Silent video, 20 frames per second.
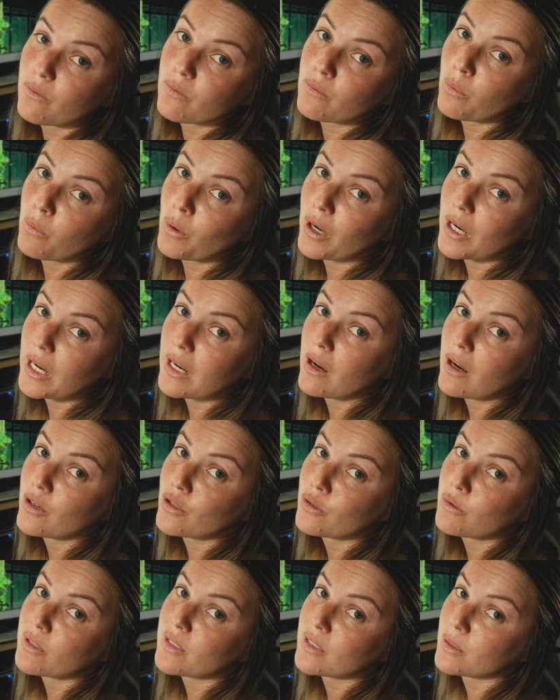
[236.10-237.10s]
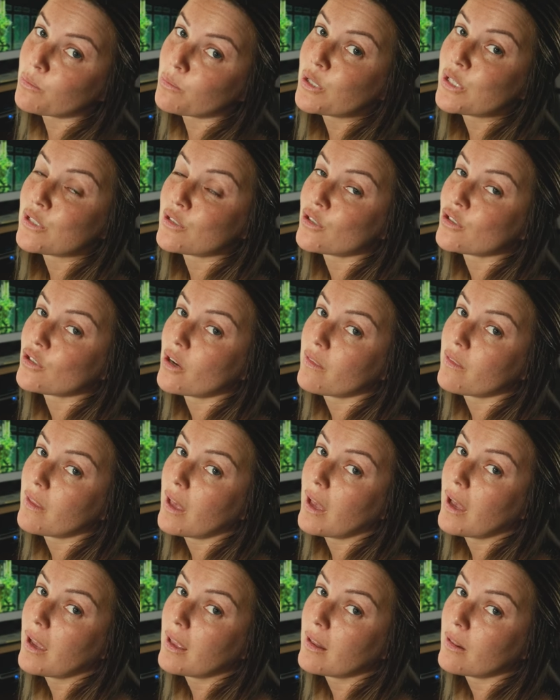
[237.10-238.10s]
of working on doing some research on
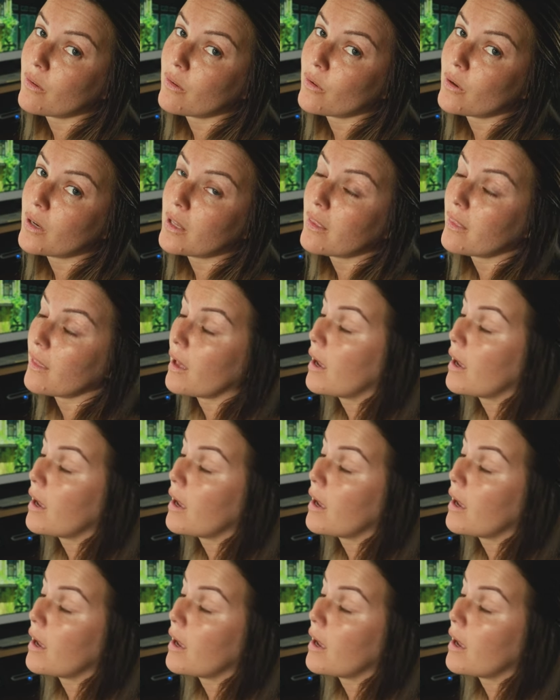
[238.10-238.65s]
that and learning